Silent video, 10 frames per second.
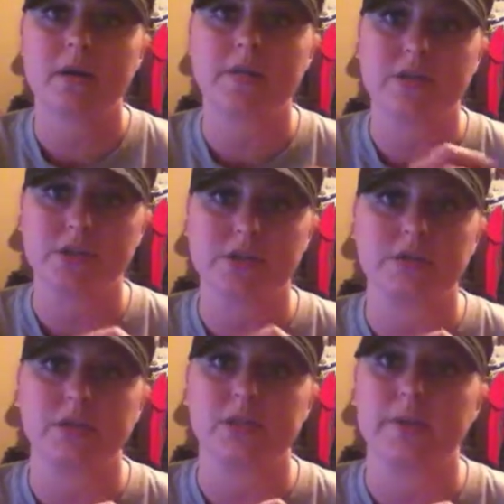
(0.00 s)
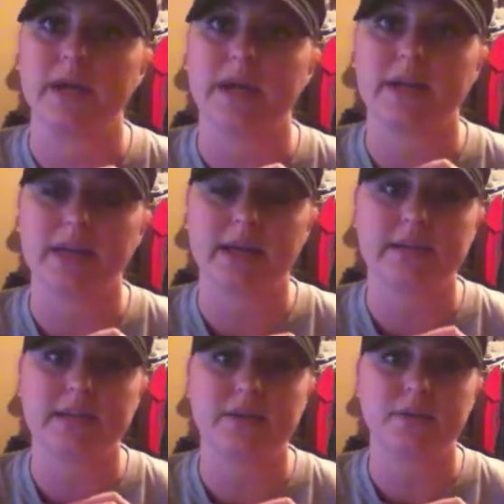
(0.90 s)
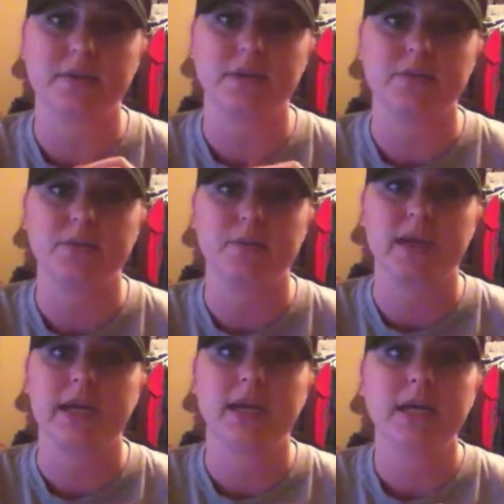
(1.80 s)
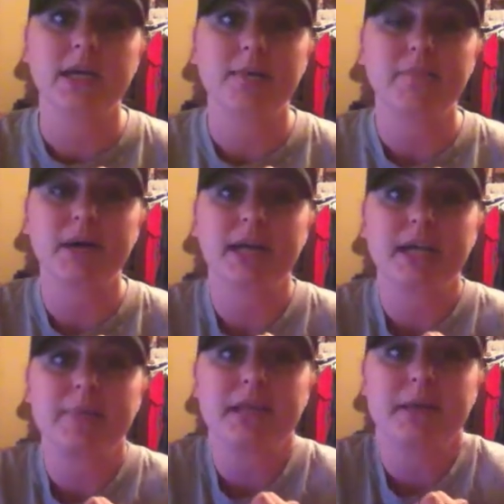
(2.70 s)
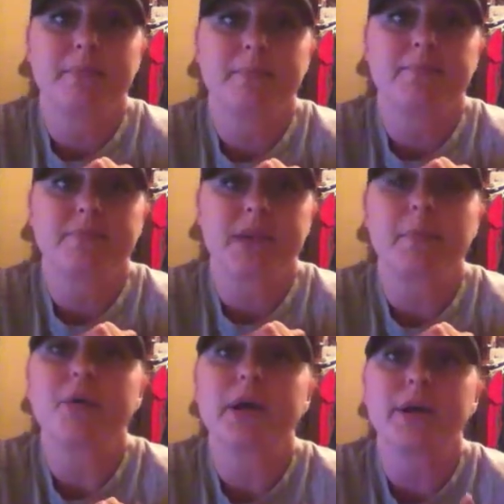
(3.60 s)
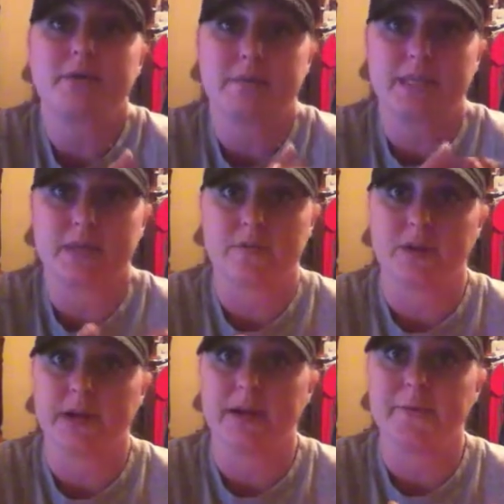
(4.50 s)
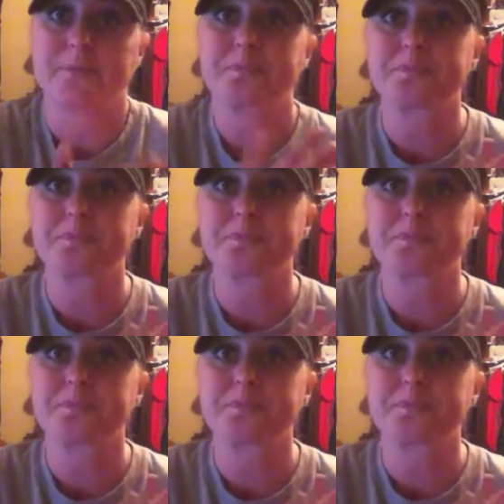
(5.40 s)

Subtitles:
than just losing weight. Yes, I do want to lose weight, but I mean, I'm okay with myself right now.